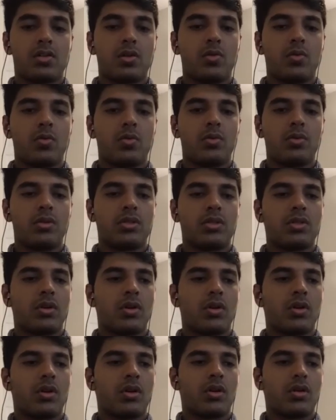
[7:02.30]
schools
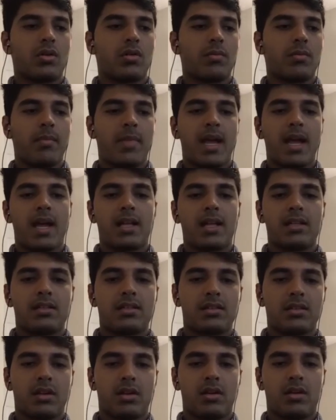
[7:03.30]
or
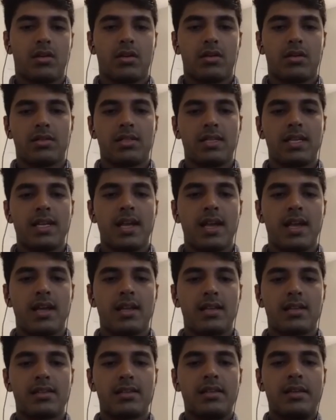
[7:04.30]
maths or
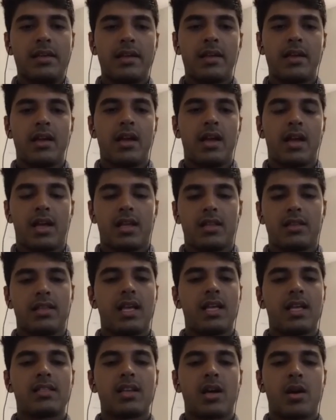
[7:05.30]
CS,
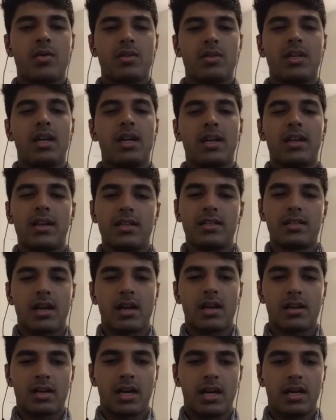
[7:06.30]
and that's how the degrees
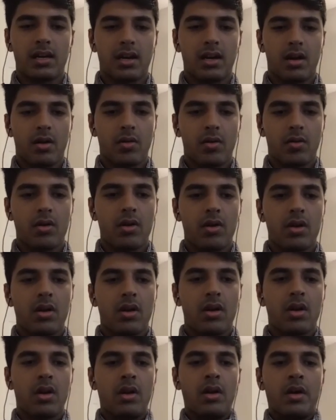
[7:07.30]
are right now.
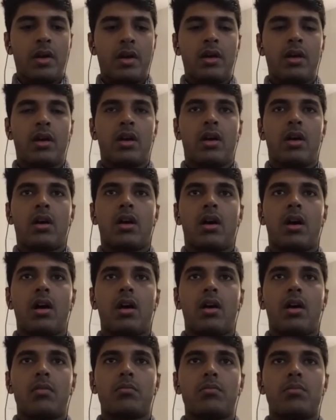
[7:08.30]

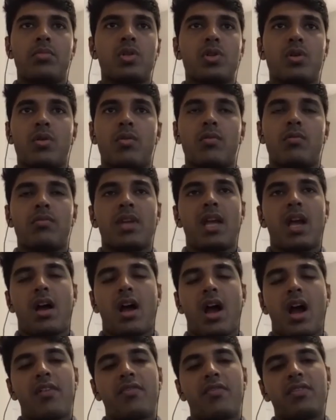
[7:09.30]

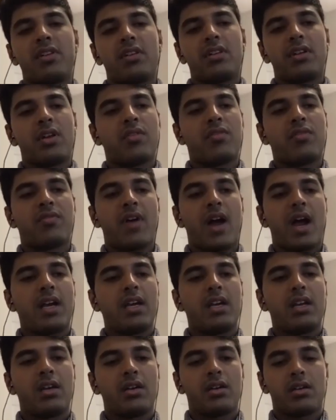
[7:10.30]
After you
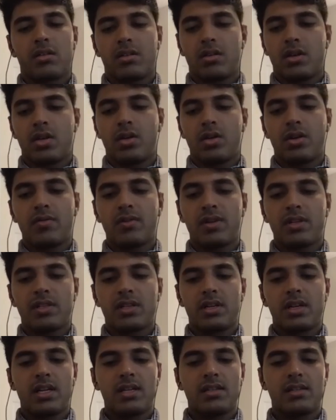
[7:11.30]
find your
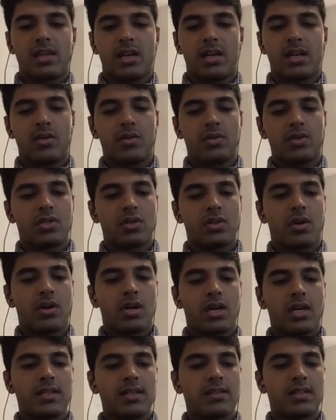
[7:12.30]
universities and you
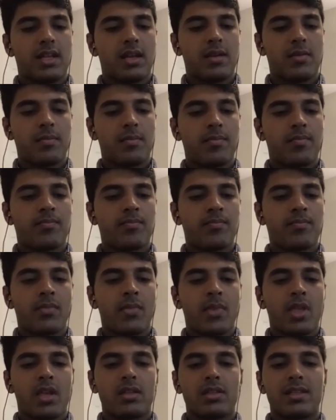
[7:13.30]
shortlist them,
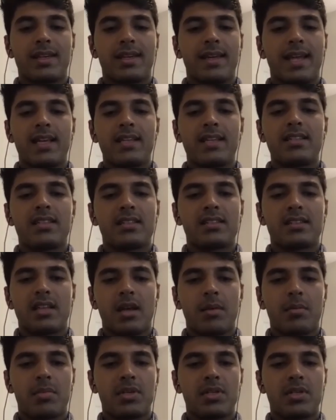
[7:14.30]
the next
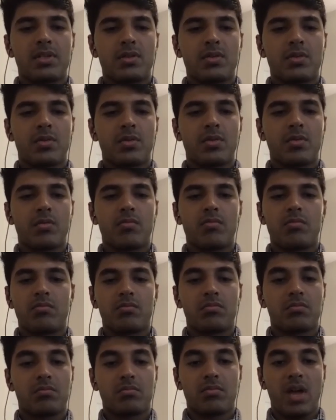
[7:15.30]
step is to